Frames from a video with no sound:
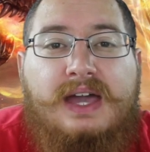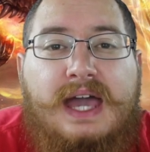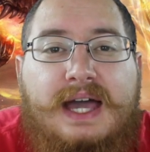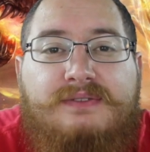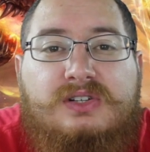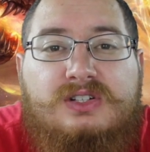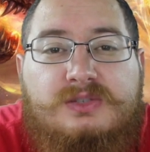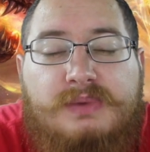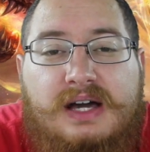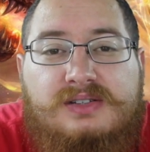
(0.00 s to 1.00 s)
have your
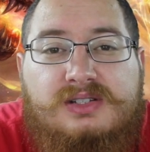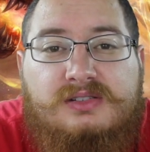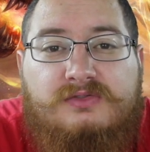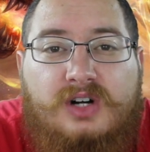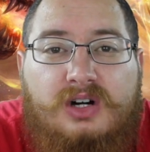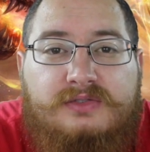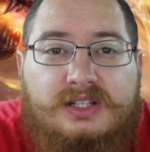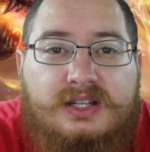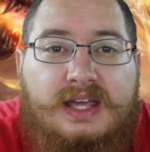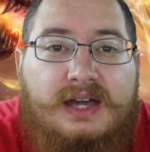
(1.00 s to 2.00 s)
spouse involved
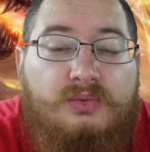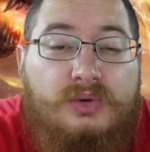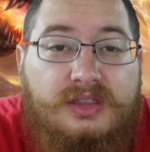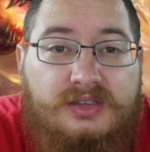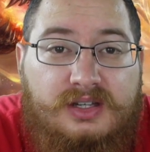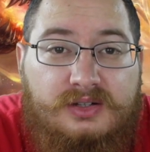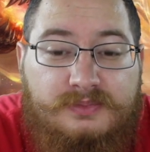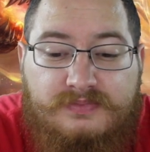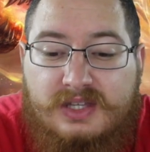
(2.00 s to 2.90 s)
in that with you.